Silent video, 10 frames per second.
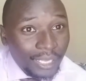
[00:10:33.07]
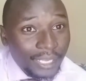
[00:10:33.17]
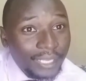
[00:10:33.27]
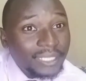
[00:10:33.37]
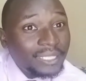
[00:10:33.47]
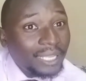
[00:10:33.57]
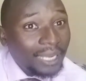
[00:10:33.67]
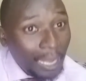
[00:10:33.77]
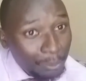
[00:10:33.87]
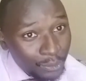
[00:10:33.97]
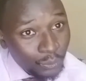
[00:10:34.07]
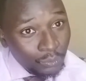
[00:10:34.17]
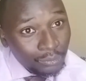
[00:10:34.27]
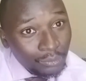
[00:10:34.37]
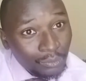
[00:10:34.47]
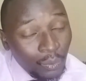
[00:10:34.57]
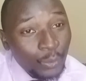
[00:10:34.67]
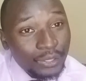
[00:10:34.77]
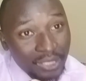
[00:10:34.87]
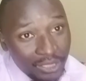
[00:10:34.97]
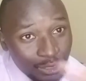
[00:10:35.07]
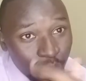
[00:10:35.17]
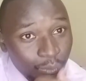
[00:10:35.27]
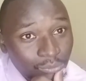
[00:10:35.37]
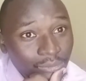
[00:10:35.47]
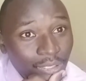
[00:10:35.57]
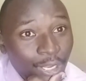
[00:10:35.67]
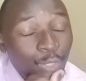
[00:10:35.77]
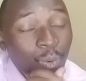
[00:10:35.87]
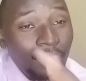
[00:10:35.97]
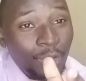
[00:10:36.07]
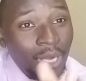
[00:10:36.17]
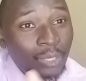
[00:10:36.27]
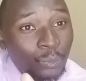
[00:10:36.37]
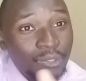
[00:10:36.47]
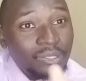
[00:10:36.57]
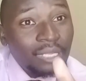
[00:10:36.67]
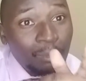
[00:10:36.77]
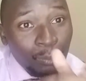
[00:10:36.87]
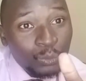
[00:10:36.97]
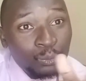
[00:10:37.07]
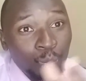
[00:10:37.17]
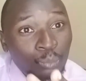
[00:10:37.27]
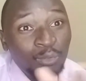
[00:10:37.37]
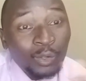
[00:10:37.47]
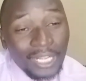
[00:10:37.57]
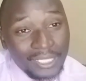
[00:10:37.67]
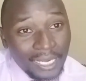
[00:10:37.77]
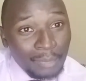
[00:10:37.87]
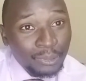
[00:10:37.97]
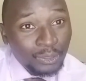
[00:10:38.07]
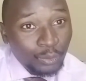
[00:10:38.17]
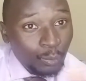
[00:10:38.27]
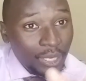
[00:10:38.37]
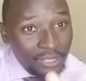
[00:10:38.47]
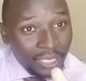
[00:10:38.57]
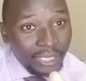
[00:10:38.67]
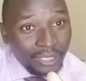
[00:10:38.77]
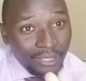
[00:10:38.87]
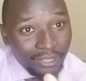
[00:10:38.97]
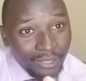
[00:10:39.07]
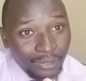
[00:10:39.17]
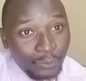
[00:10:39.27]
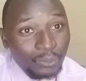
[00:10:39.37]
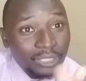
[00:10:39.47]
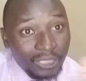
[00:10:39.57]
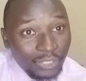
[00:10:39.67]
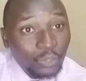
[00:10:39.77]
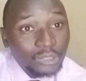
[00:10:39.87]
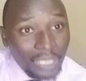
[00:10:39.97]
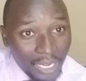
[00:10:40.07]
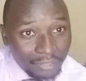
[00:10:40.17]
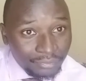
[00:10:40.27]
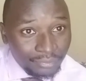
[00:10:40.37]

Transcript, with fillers: Is it the capital or is it you? You are the one who is supposed to look for that capital you are saying you did not have